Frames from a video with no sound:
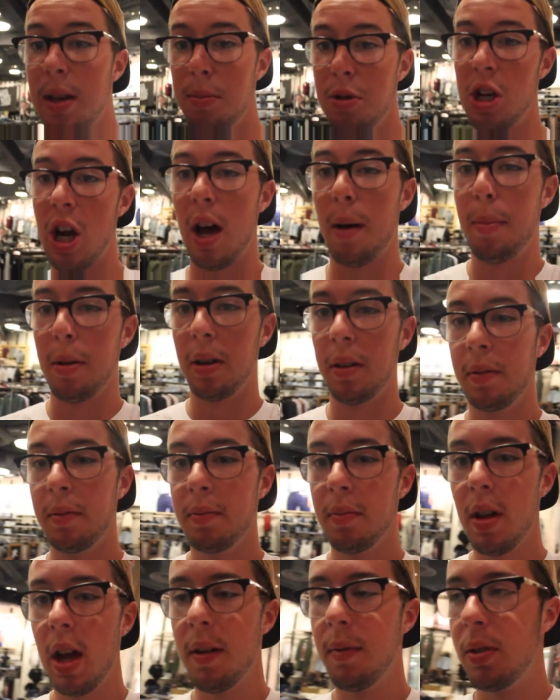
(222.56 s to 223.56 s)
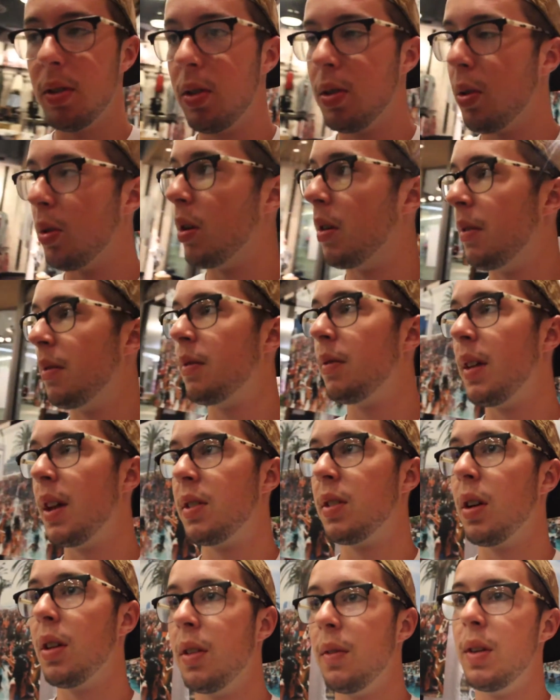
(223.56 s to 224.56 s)
keep shopping, every store.
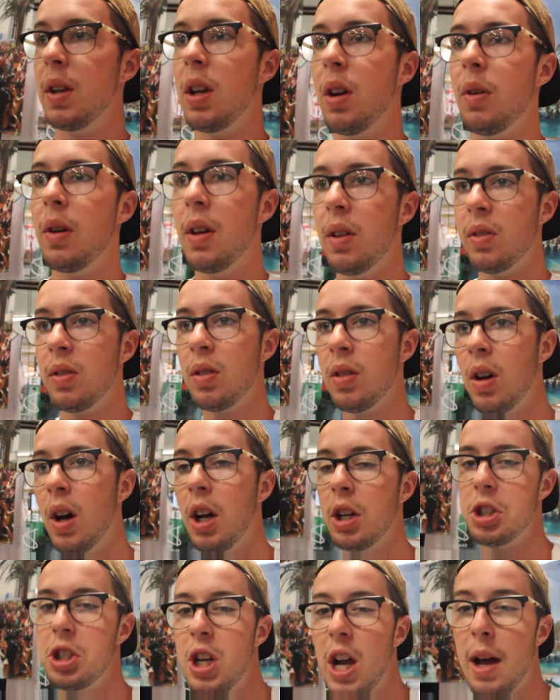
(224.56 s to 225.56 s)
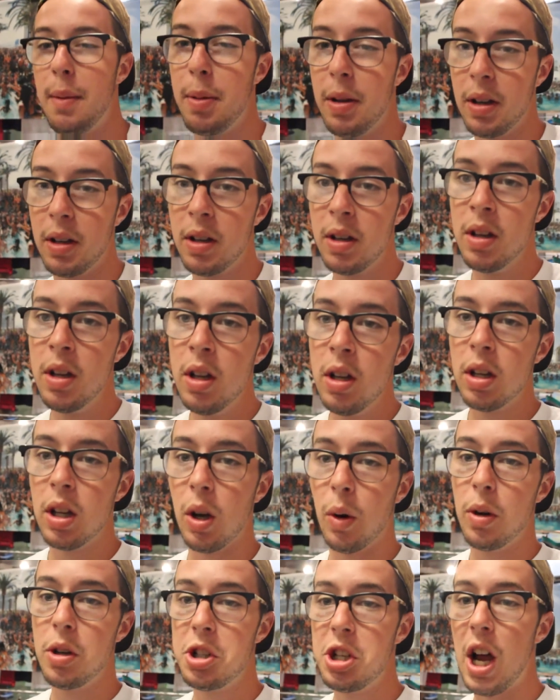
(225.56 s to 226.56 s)
That's all the video is, us shopping,
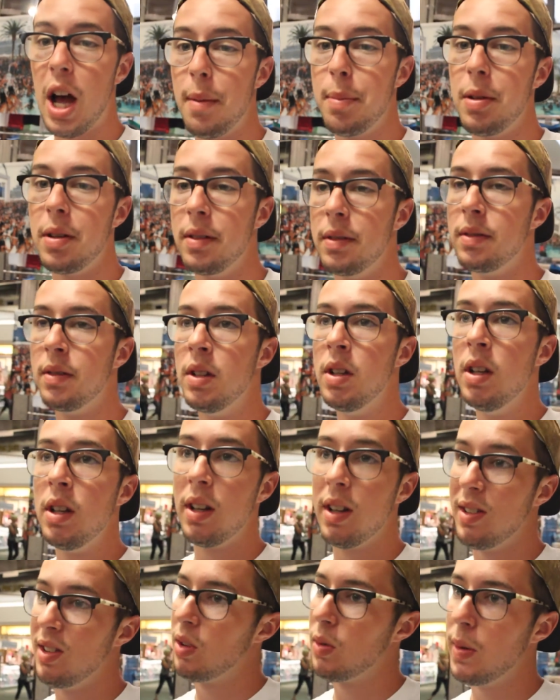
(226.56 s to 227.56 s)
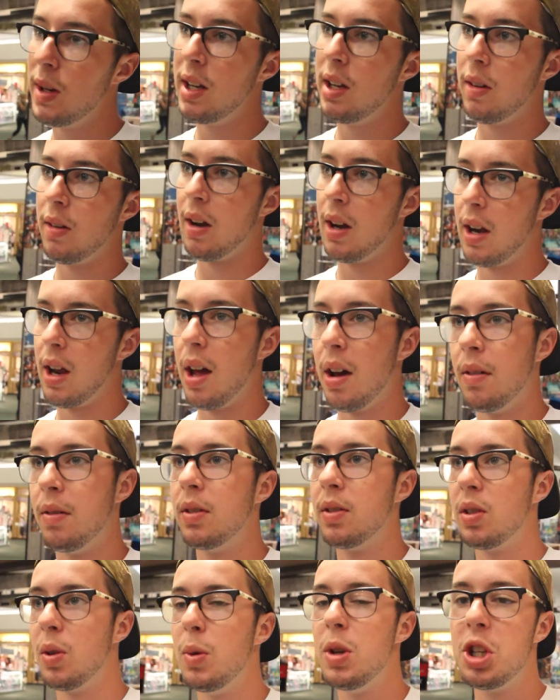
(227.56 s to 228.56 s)
going shopping, because it's raining right now,
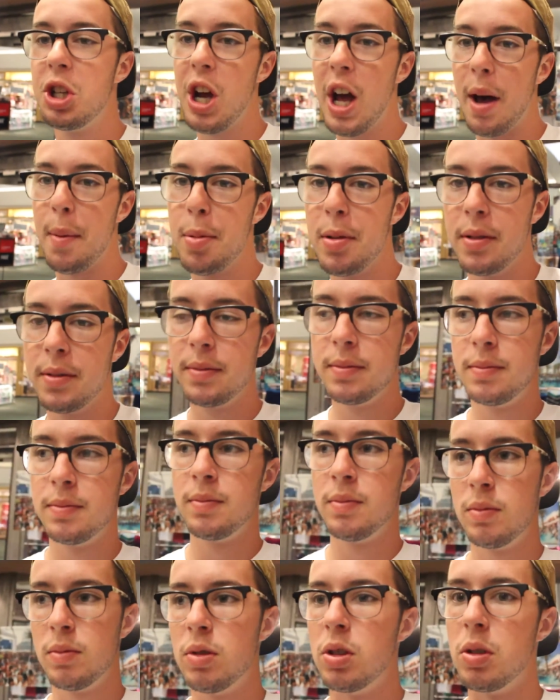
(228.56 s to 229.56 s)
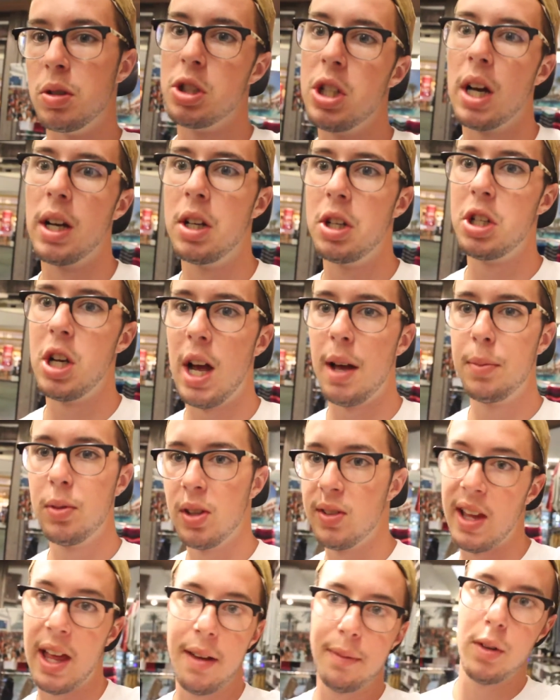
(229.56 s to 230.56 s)
so we shop. Or Johnny shops,
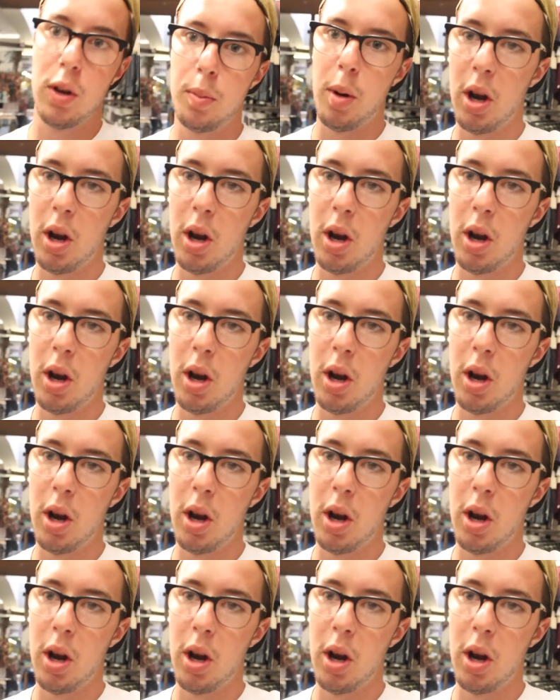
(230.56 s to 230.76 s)
because I have no